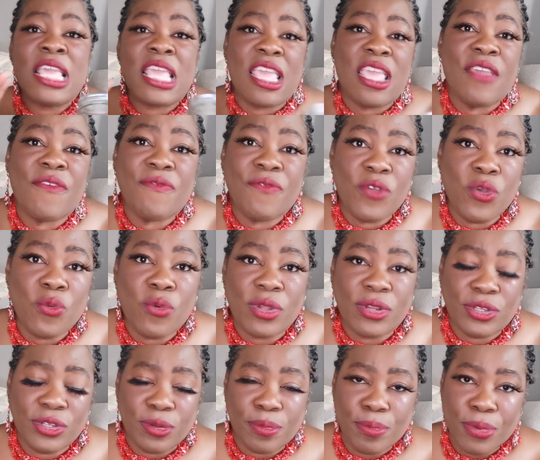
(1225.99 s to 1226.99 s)
If you
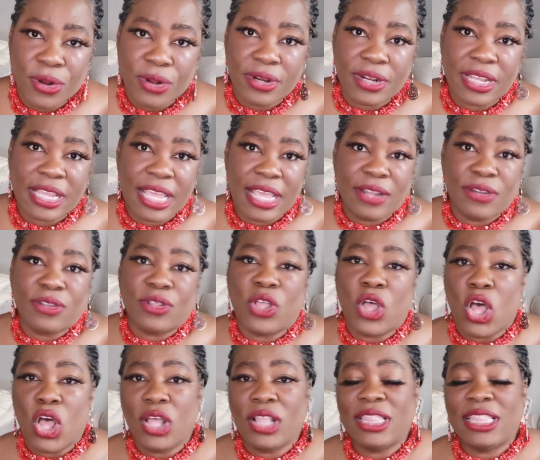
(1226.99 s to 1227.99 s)
want to burn a
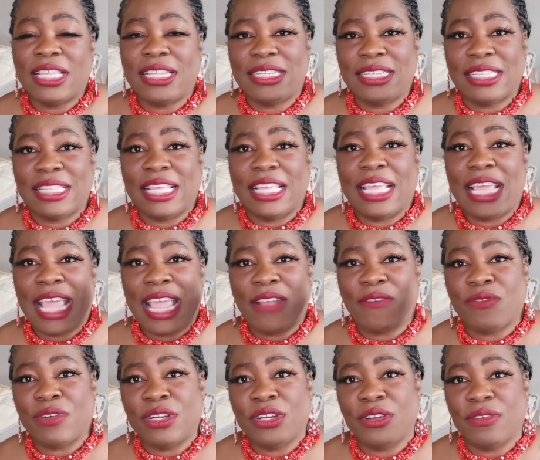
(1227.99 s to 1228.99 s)
candle on this thing
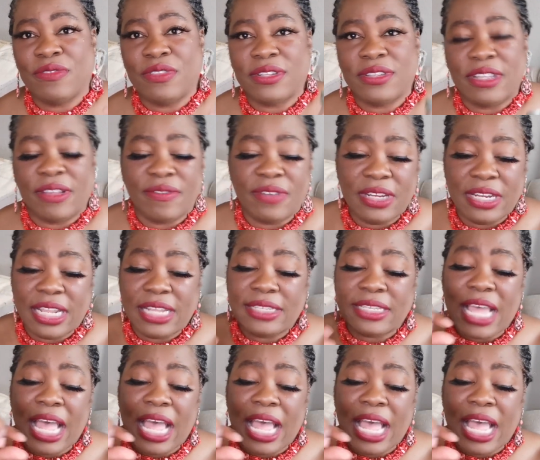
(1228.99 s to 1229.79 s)
every day of the 7 days,